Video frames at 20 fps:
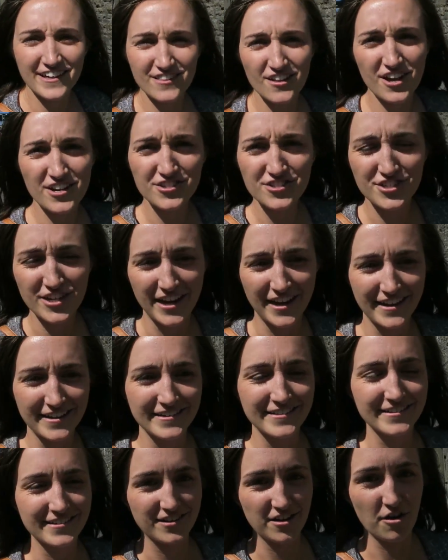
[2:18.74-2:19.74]
get lunch
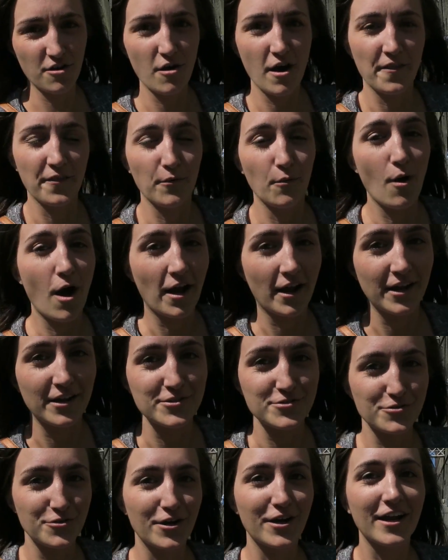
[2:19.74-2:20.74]
and go on the
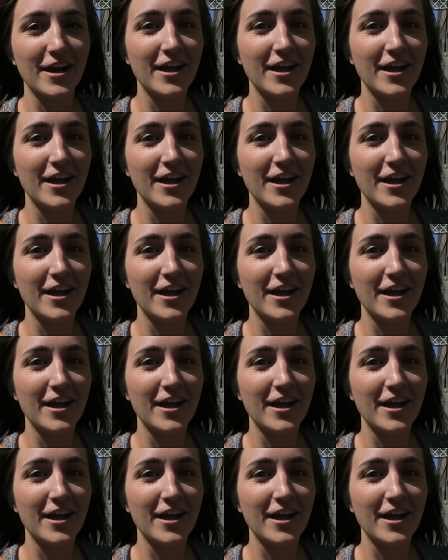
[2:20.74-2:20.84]
walking tour.